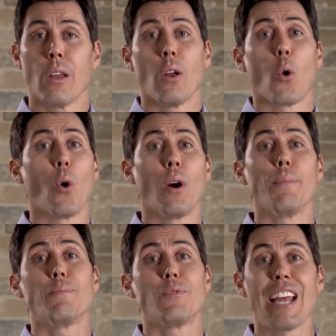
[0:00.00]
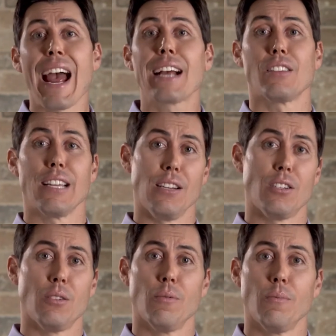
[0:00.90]
or tax
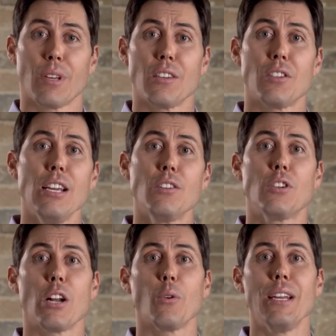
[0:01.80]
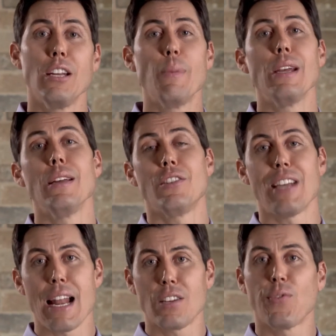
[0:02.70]
liens, because these generally need to be
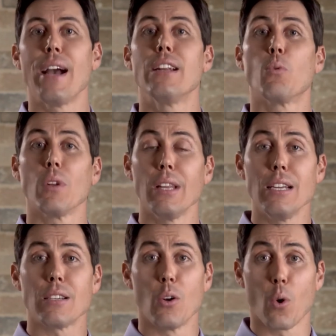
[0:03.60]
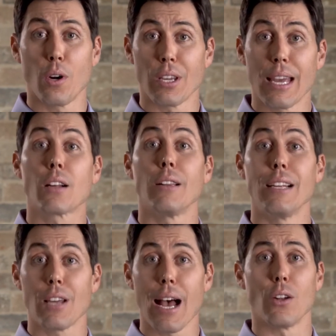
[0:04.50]
satisfied and released in order to get clean
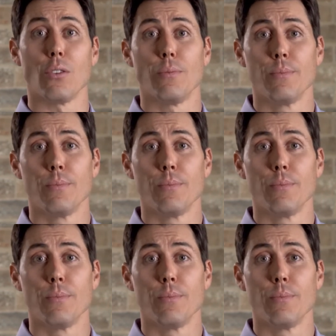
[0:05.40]
title.